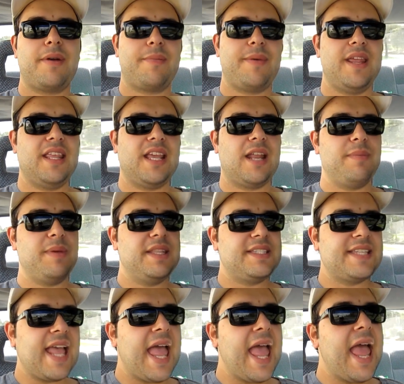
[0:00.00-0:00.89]
I'm either going to
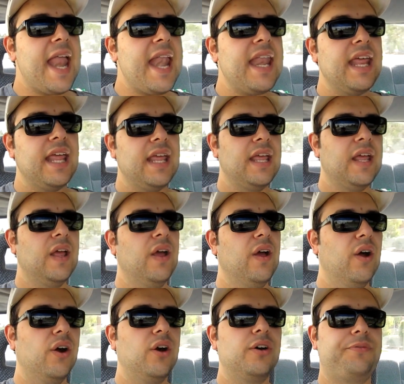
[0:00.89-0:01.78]
be dead
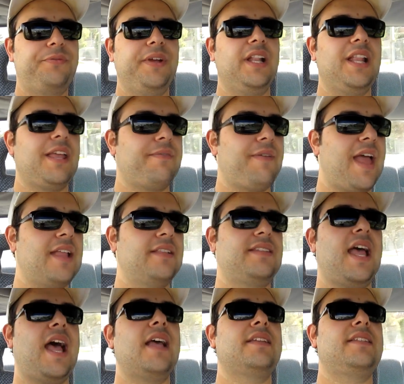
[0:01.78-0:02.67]
or feeling
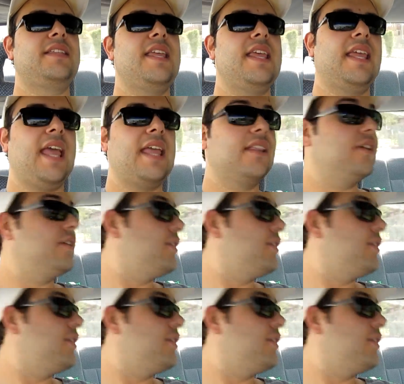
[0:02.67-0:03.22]
fantastic. And